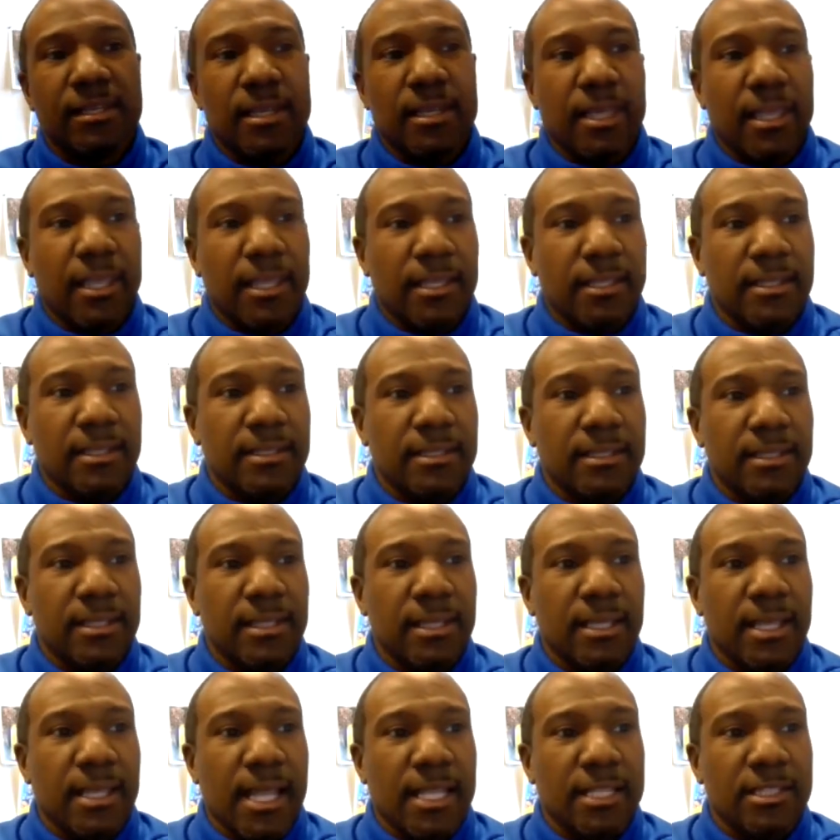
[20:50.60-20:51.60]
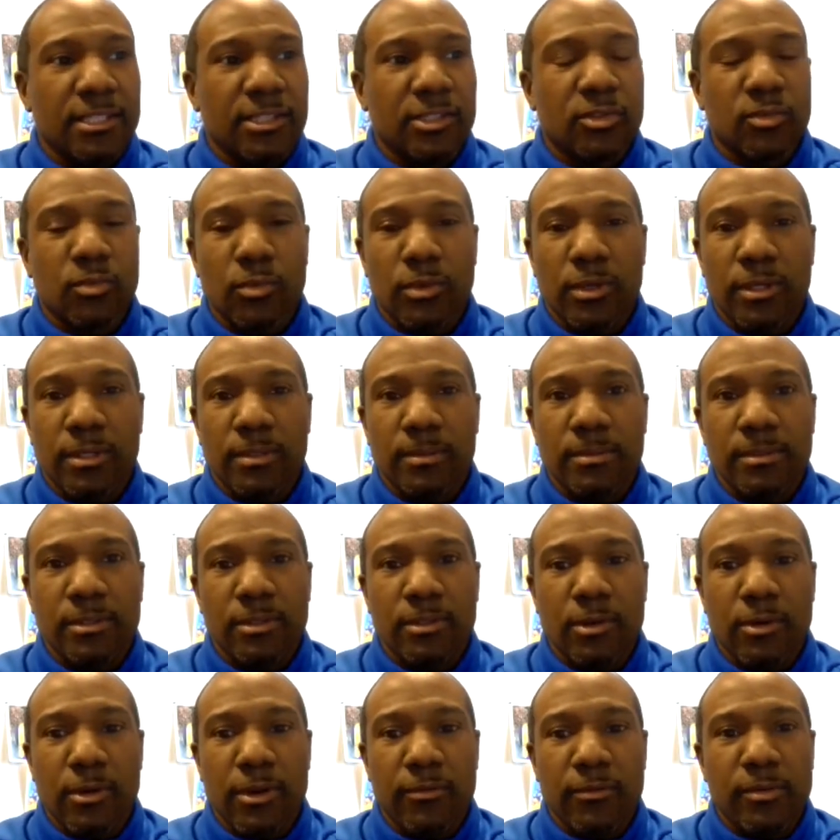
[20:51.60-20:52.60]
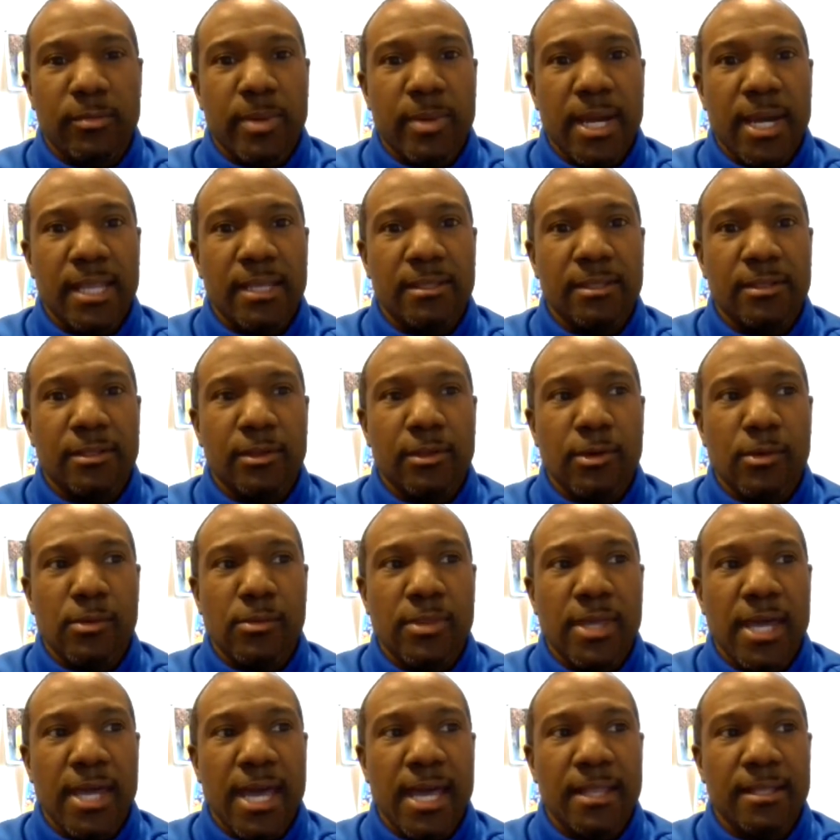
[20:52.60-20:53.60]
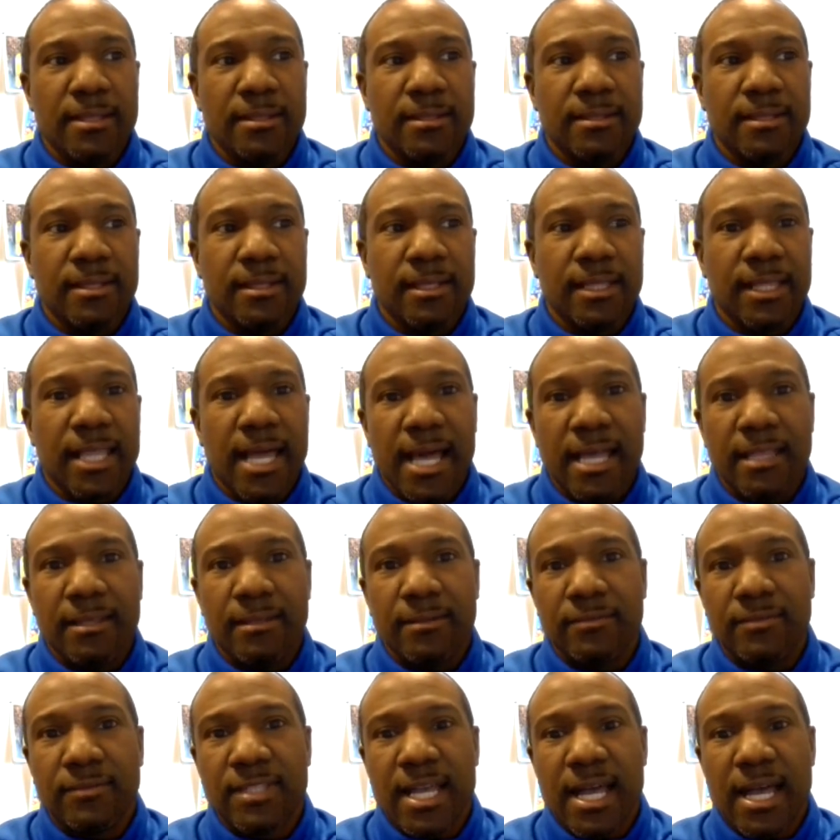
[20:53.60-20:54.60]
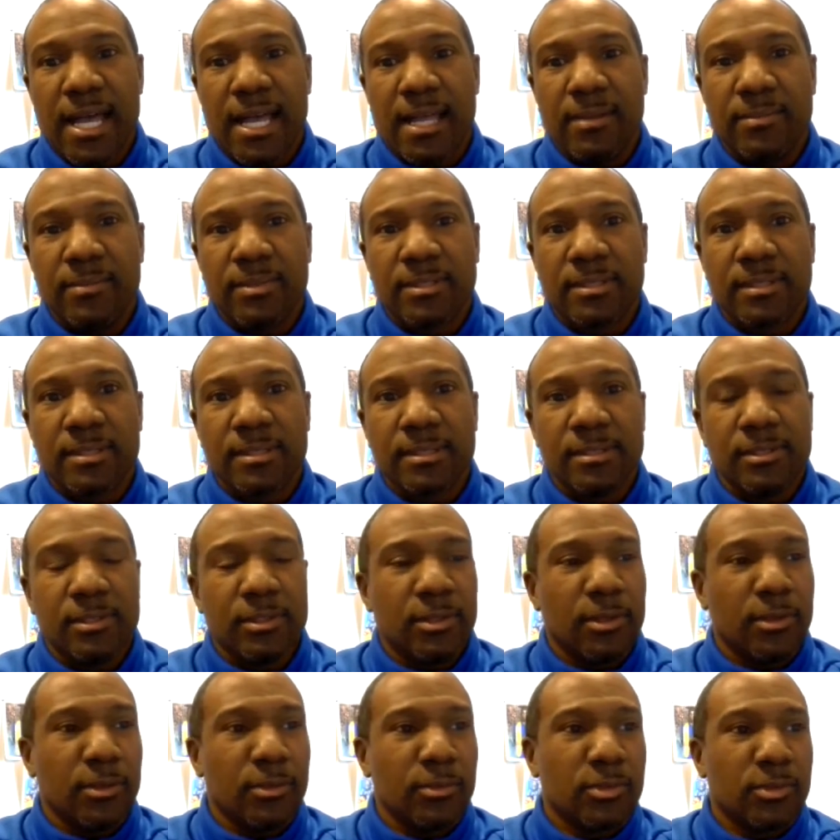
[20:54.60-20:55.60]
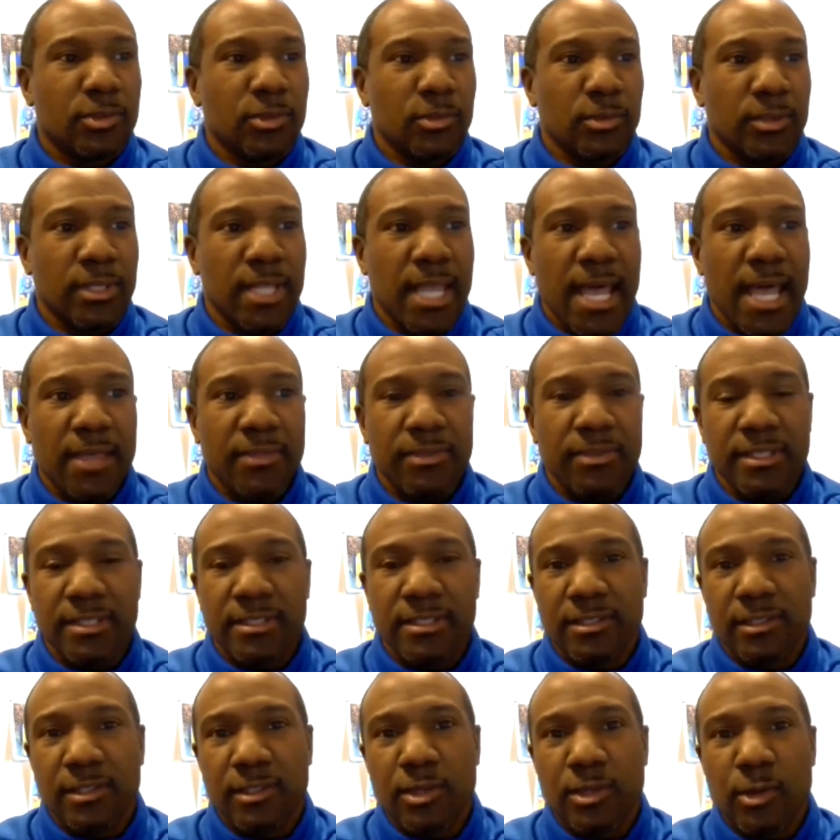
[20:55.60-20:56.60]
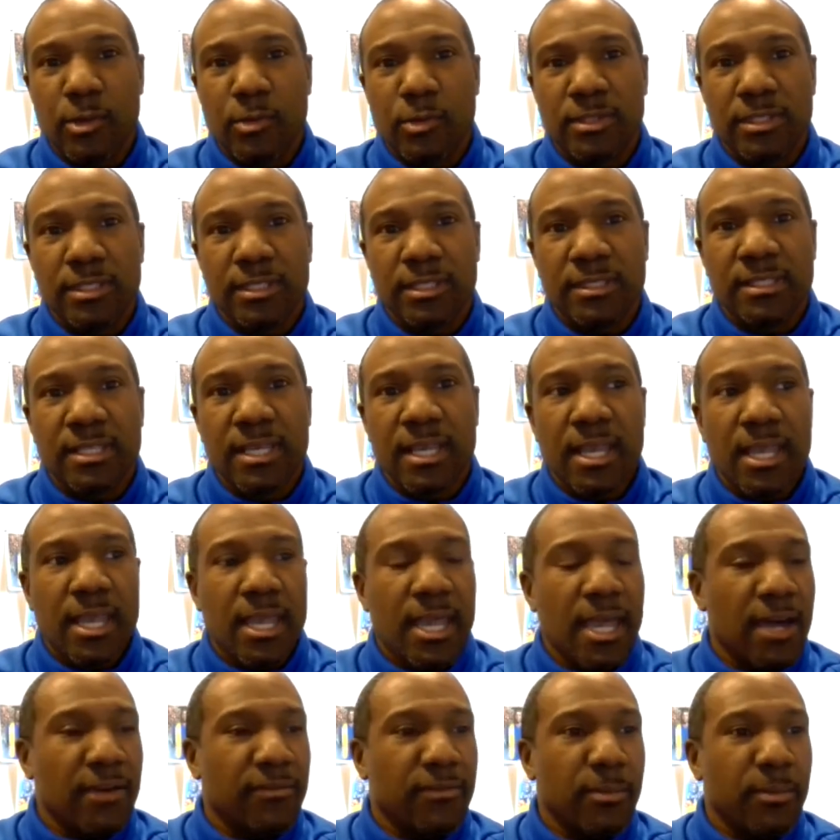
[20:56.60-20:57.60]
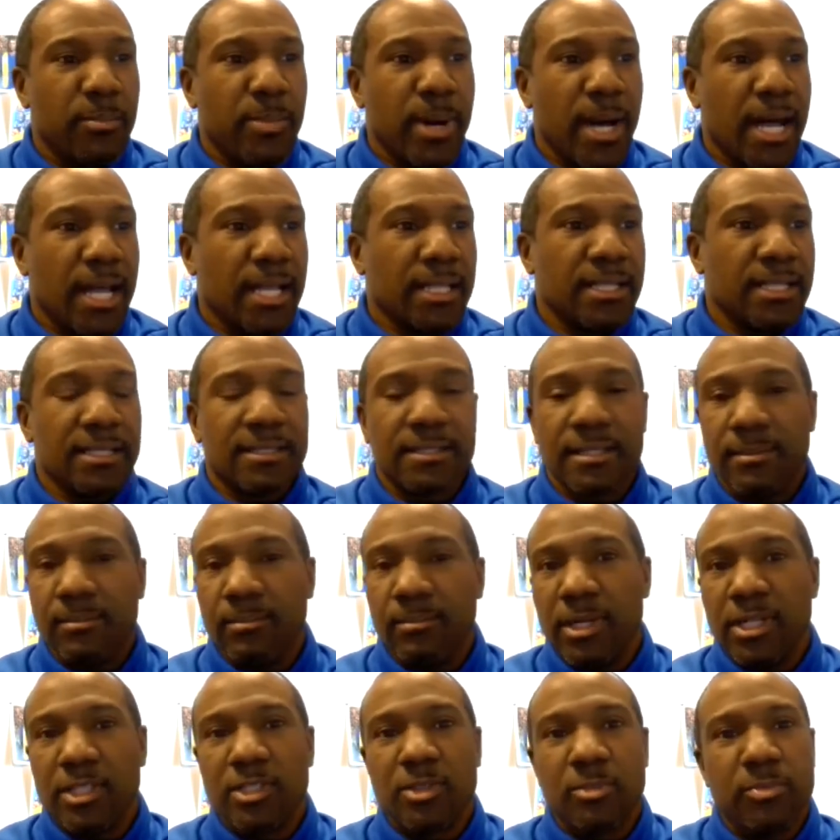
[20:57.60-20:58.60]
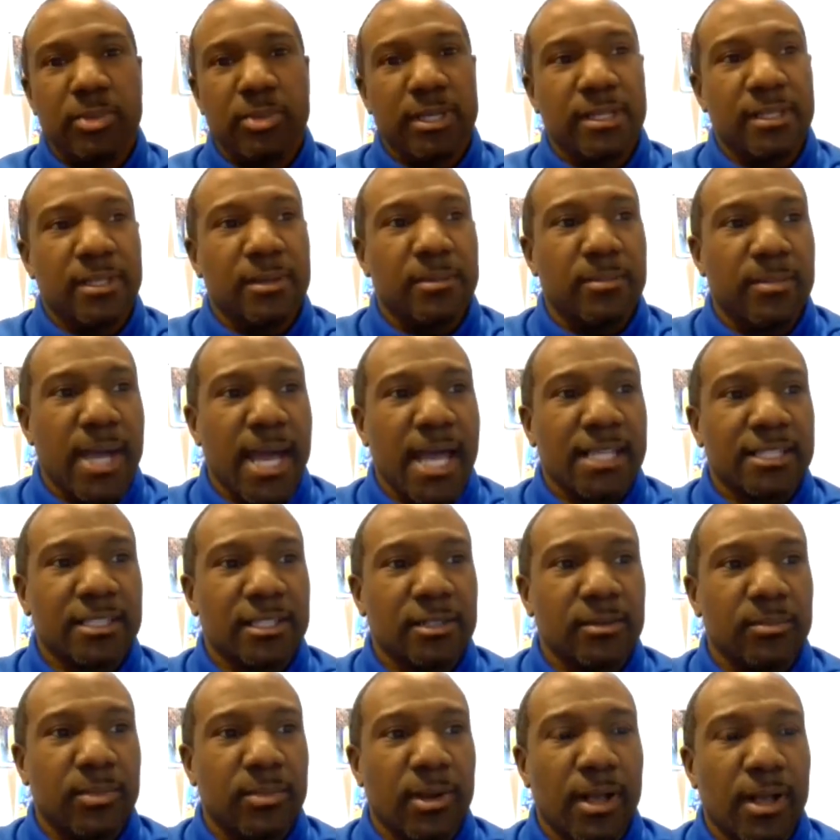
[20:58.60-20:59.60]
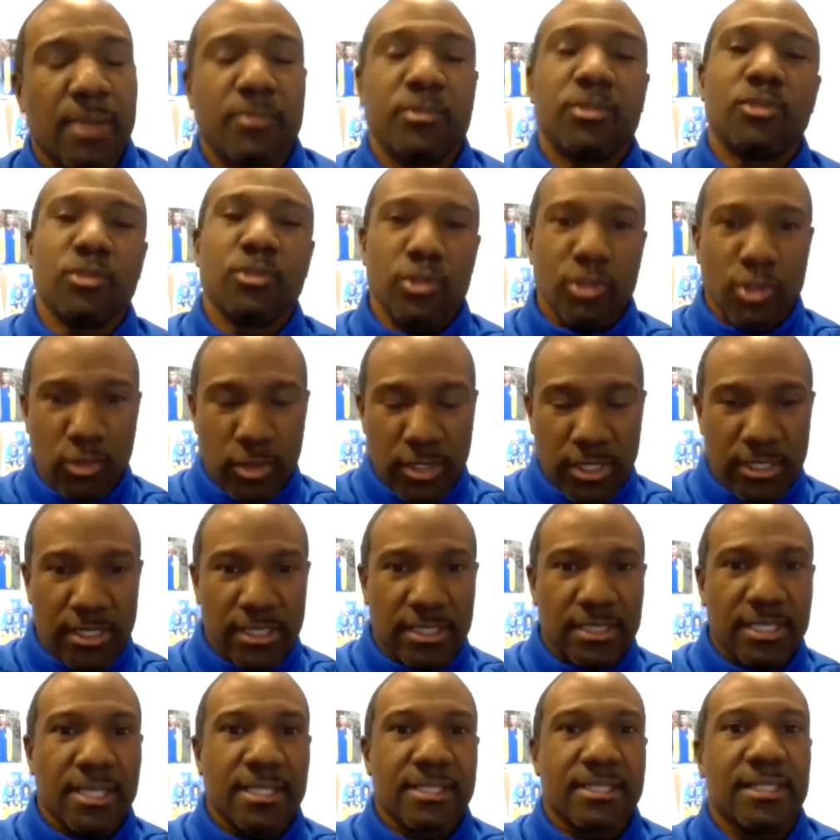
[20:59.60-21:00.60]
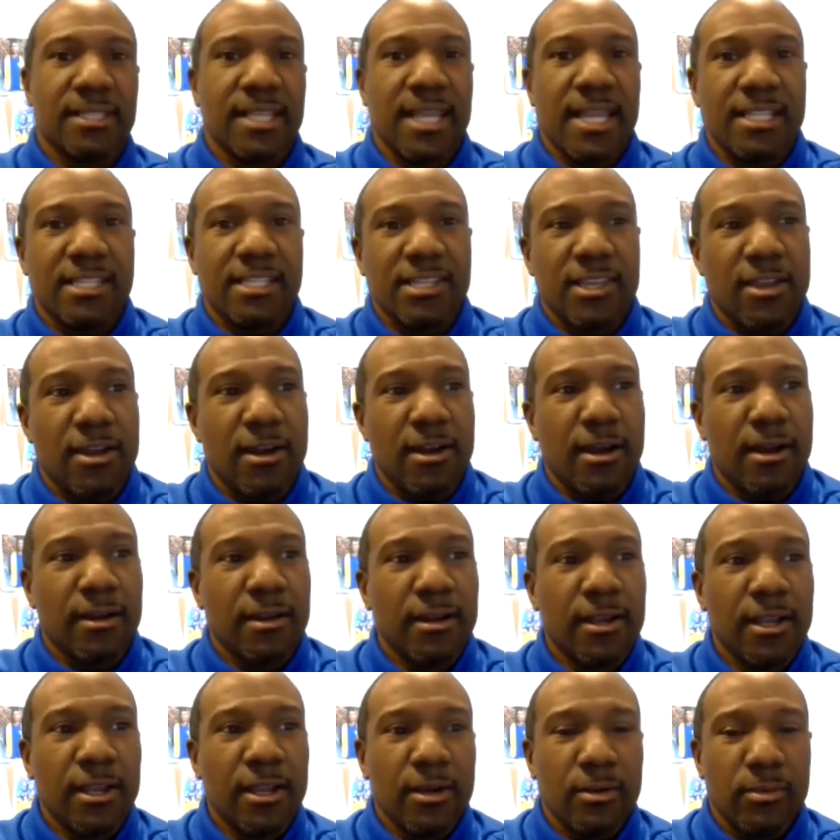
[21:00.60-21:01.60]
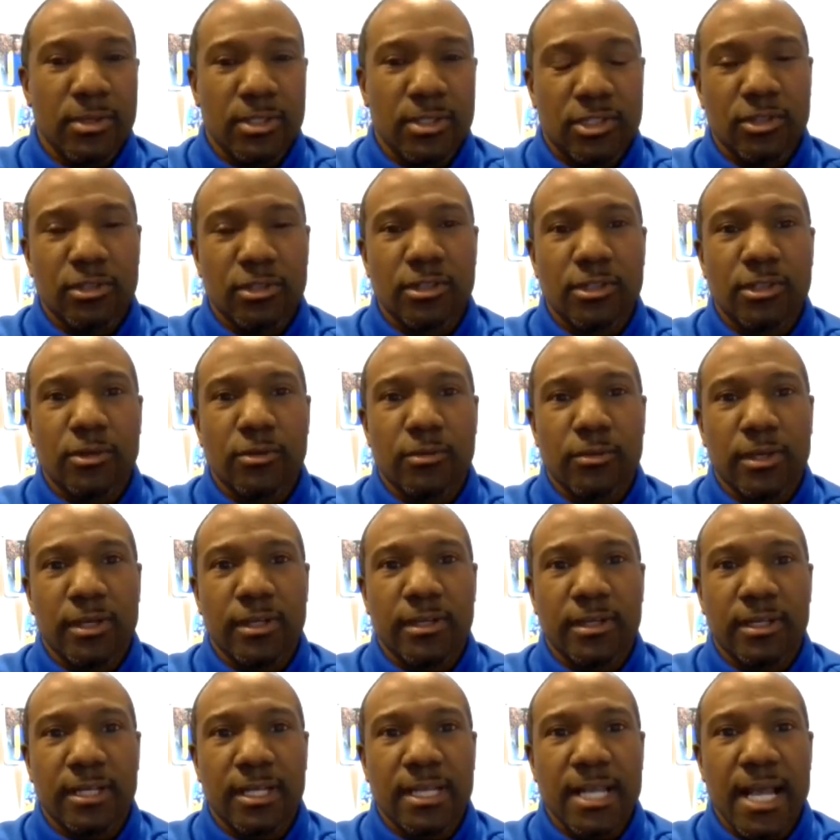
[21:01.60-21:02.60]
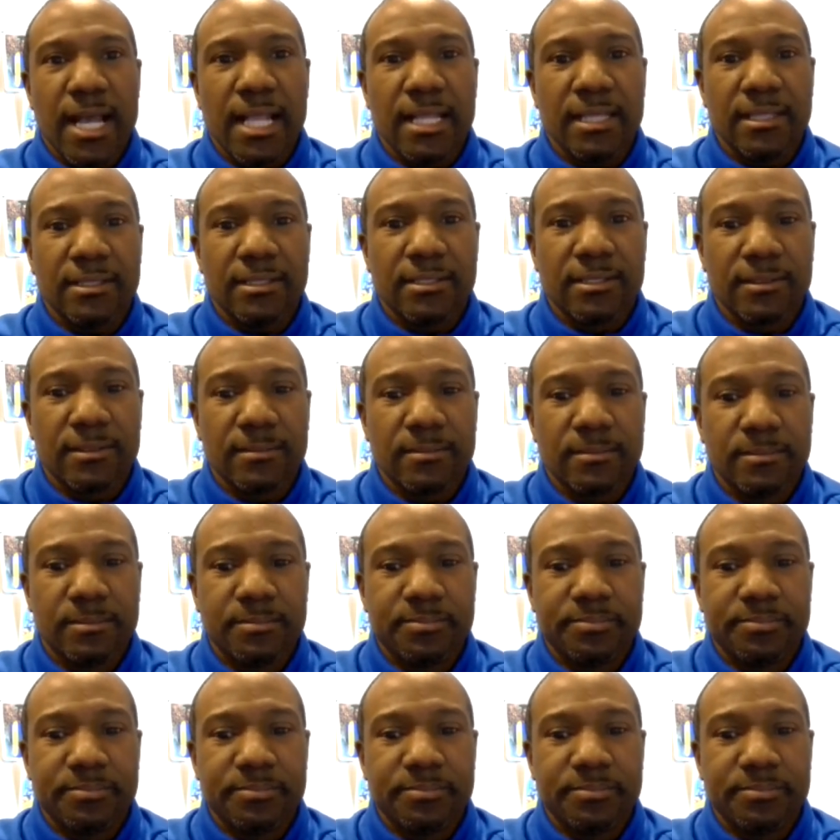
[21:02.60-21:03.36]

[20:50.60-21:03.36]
And I just want, you know, everybody to know that a lot of times, you know, student athletes and coaches have a bond that's a much bigger than basketball. I'm sure you can attest to that, JR, with your career in college.